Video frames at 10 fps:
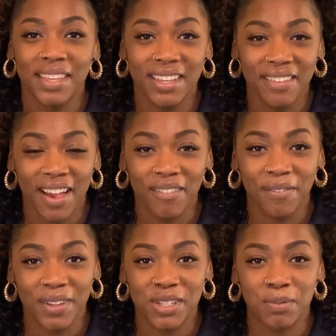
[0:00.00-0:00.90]
think you have a
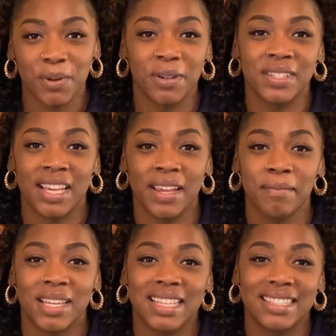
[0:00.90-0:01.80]
finished
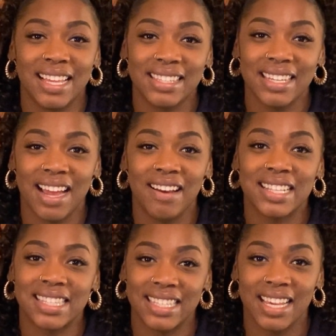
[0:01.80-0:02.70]
prototype, test it out
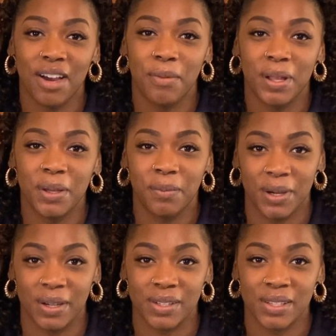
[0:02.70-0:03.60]
and see how well it
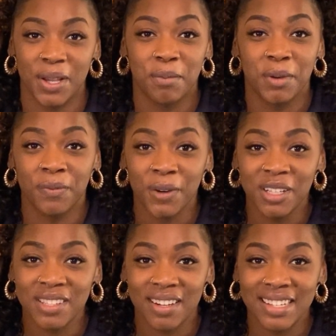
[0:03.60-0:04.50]
works. Before
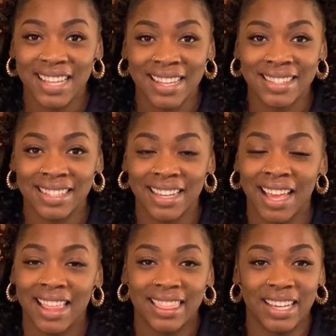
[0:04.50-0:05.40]
you start
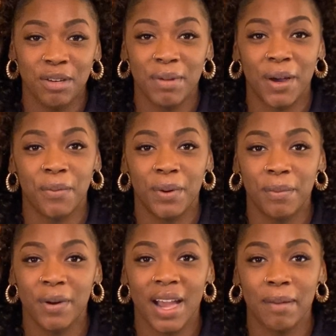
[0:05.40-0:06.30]
testing, think about
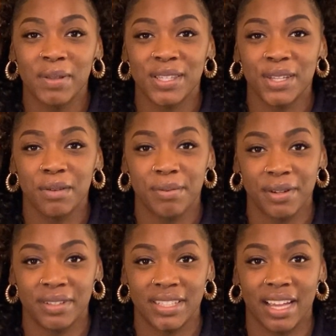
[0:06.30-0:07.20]
what will happen to your
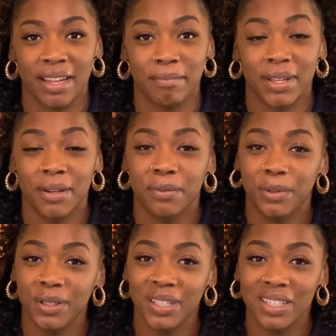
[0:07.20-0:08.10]
prototype.
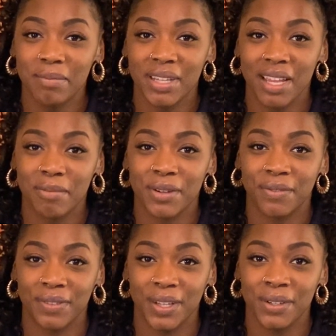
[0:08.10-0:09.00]
Will Chloe be able to
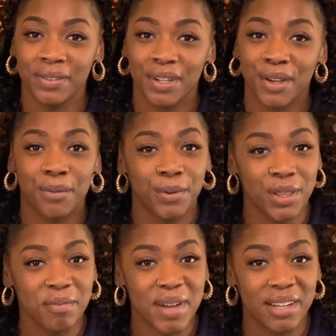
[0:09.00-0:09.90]
float? Will
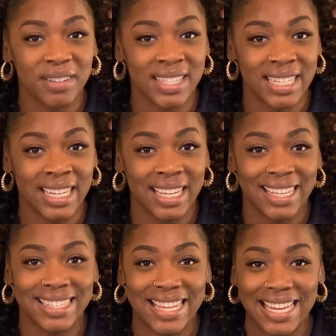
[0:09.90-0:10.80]
the model sink?
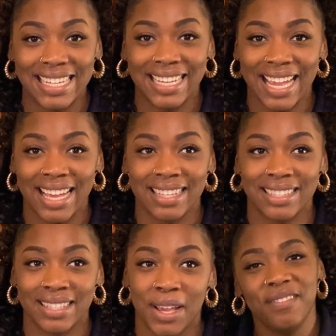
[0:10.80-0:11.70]
Take a
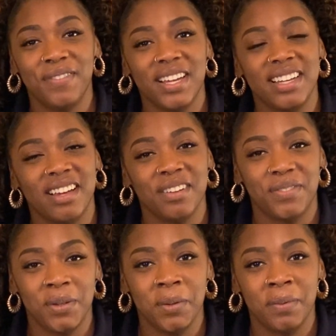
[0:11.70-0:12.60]
guess. Then find out
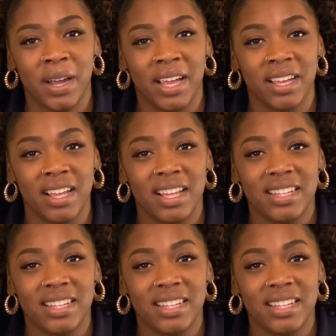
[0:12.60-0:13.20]
if you were right.